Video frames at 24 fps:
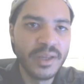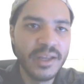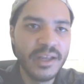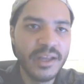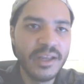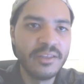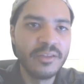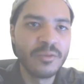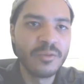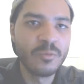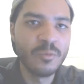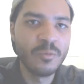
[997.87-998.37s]

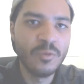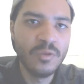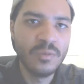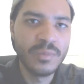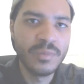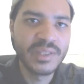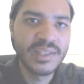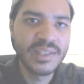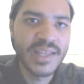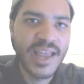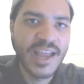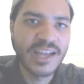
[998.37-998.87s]
and the
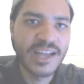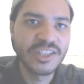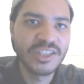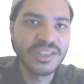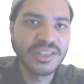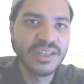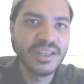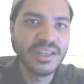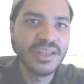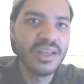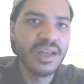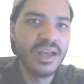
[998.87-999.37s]
room is
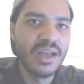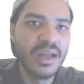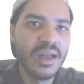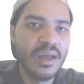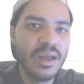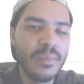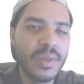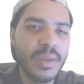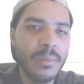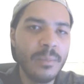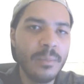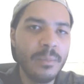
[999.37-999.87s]
actually
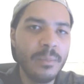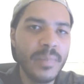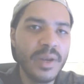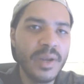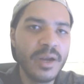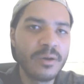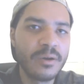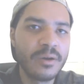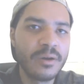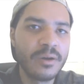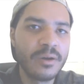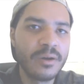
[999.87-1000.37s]
um, a
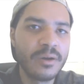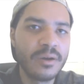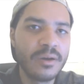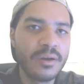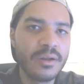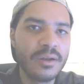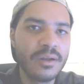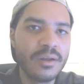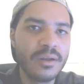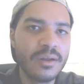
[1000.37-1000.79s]
mirror,